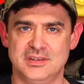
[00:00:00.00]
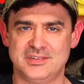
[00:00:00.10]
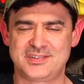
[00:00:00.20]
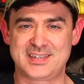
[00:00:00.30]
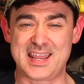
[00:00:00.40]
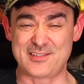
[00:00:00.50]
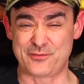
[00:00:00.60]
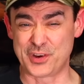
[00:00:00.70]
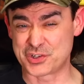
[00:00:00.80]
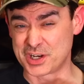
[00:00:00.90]
State
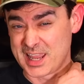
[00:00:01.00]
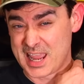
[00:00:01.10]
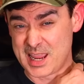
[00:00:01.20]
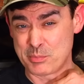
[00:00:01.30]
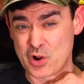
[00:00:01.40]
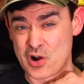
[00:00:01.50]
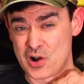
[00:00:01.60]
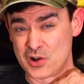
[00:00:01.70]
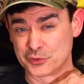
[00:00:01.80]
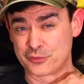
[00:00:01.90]
Fish and Game
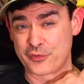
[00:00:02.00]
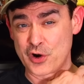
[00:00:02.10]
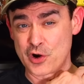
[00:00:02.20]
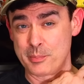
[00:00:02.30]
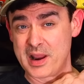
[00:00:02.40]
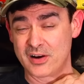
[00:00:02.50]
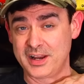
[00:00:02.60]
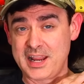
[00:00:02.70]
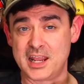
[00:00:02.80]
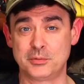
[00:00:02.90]
calls
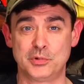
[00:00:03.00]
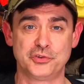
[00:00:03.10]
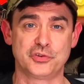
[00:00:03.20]
fur-bearing animals.